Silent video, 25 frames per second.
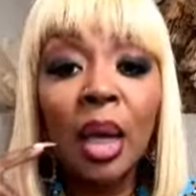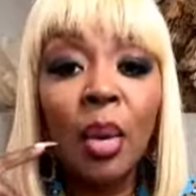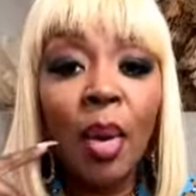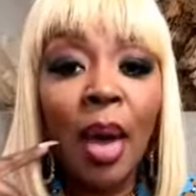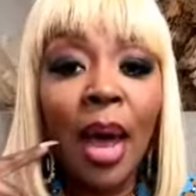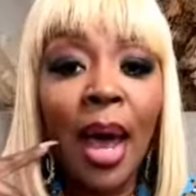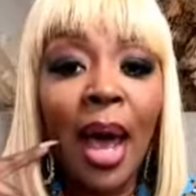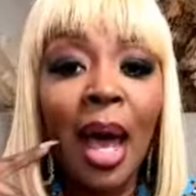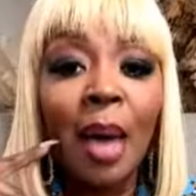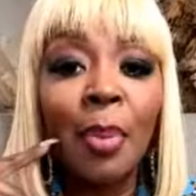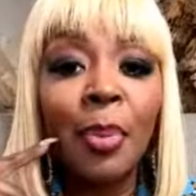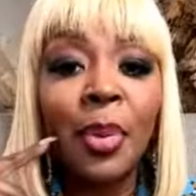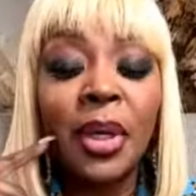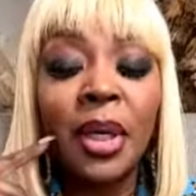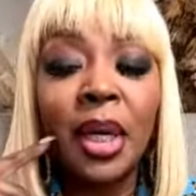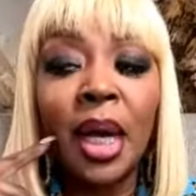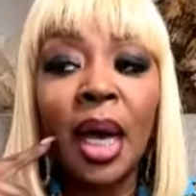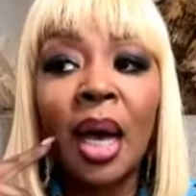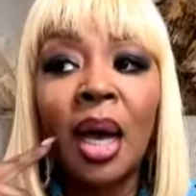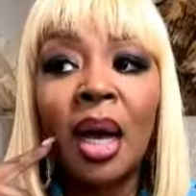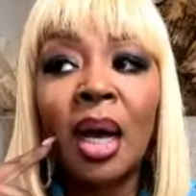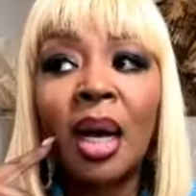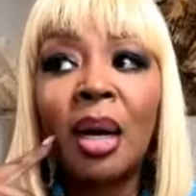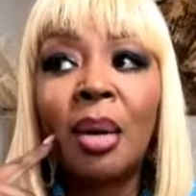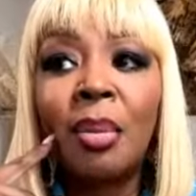what happened.
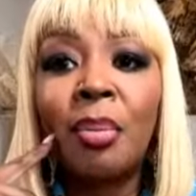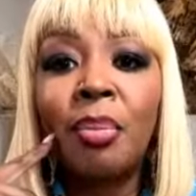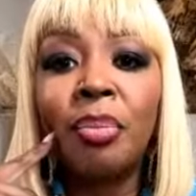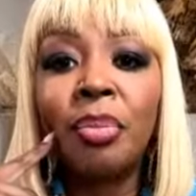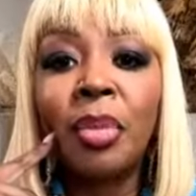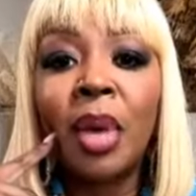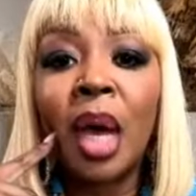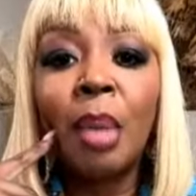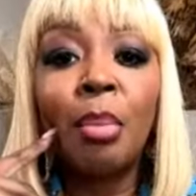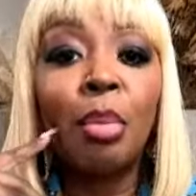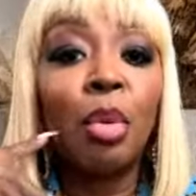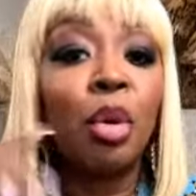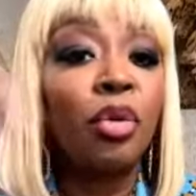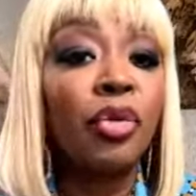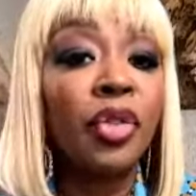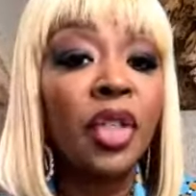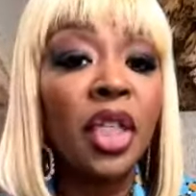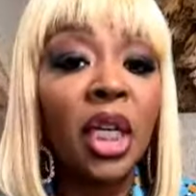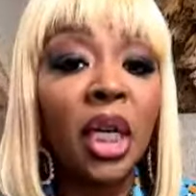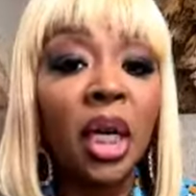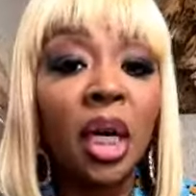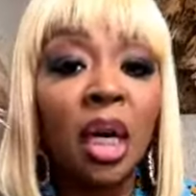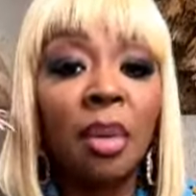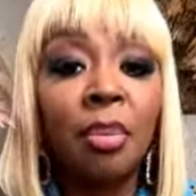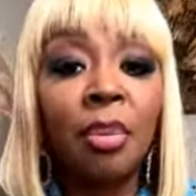Um, I moved
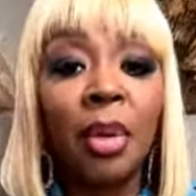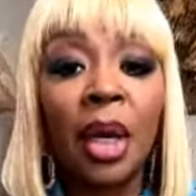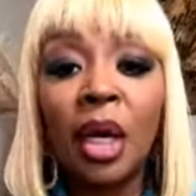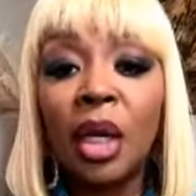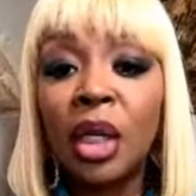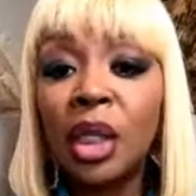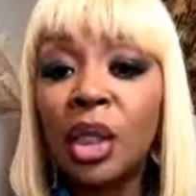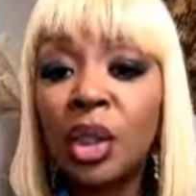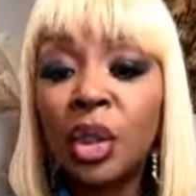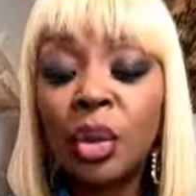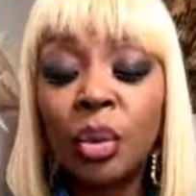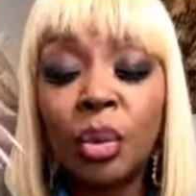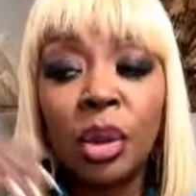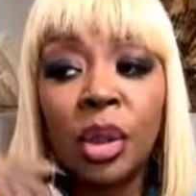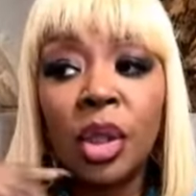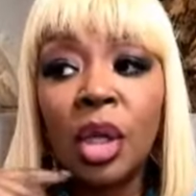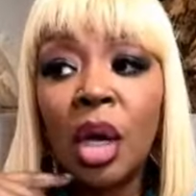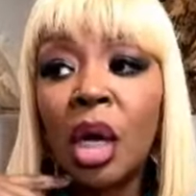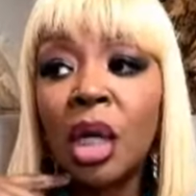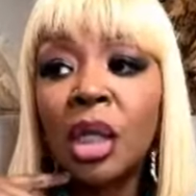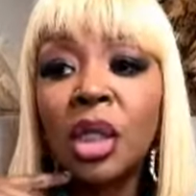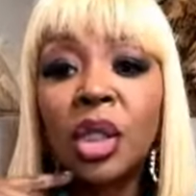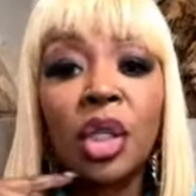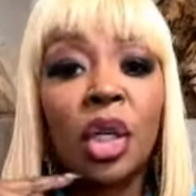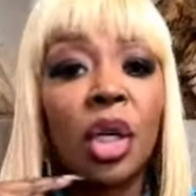here, married to a
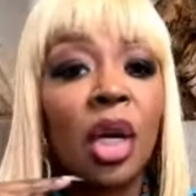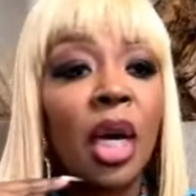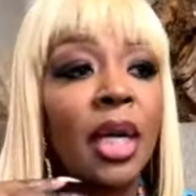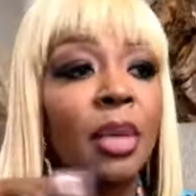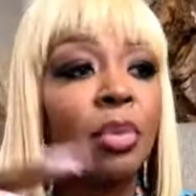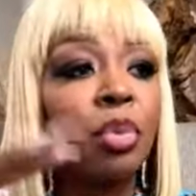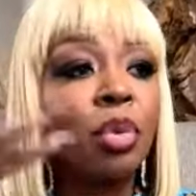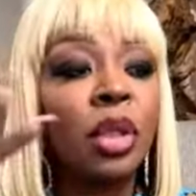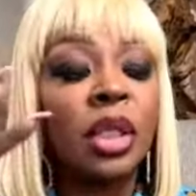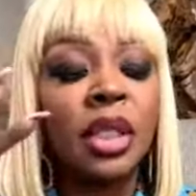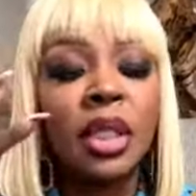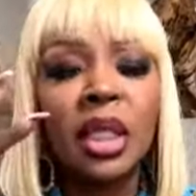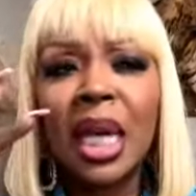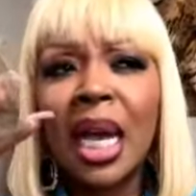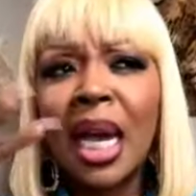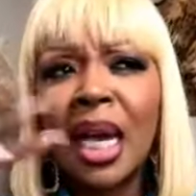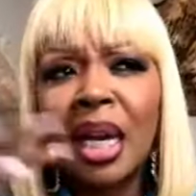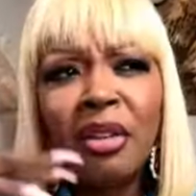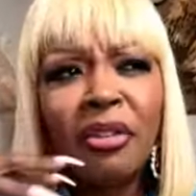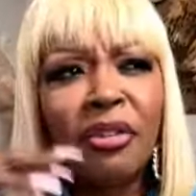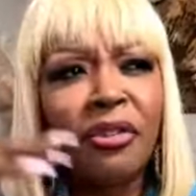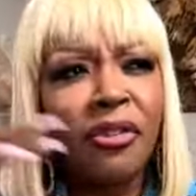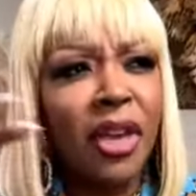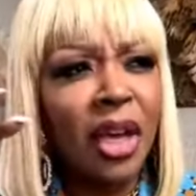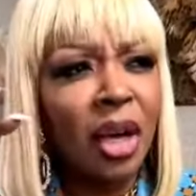doctor. I was kind
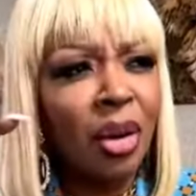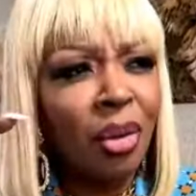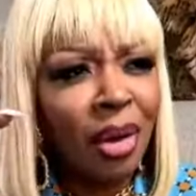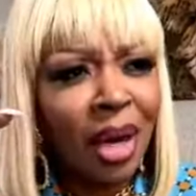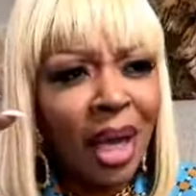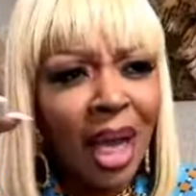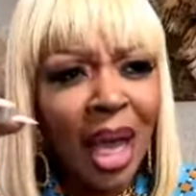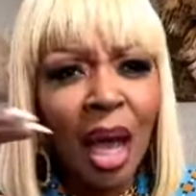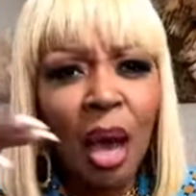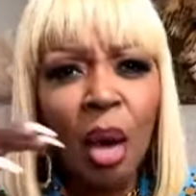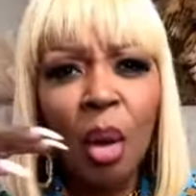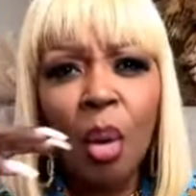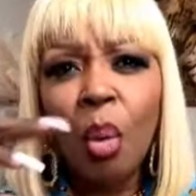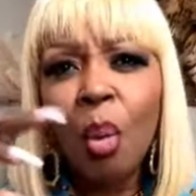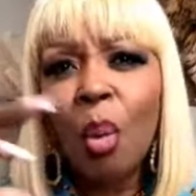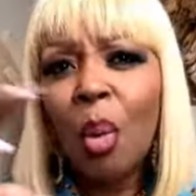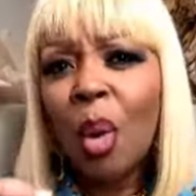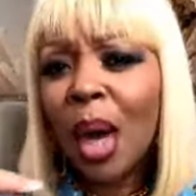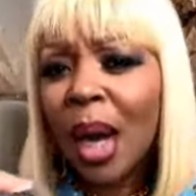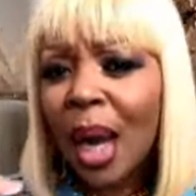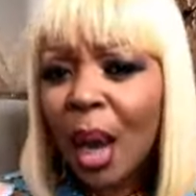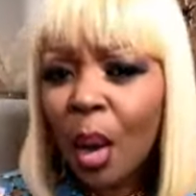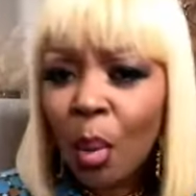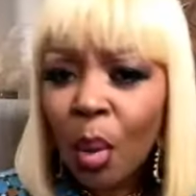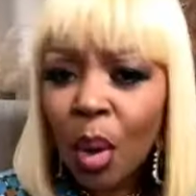of figuring out
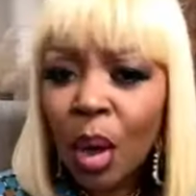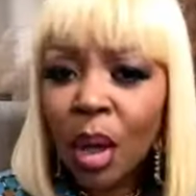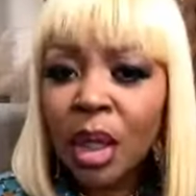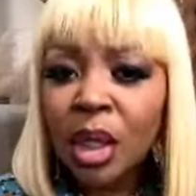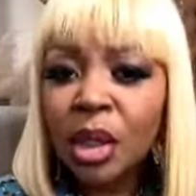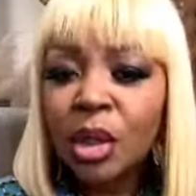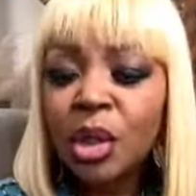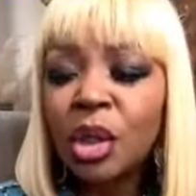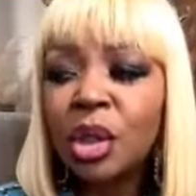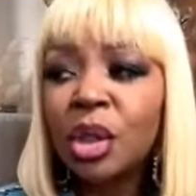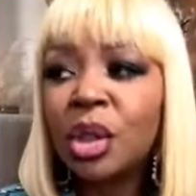what I wanted to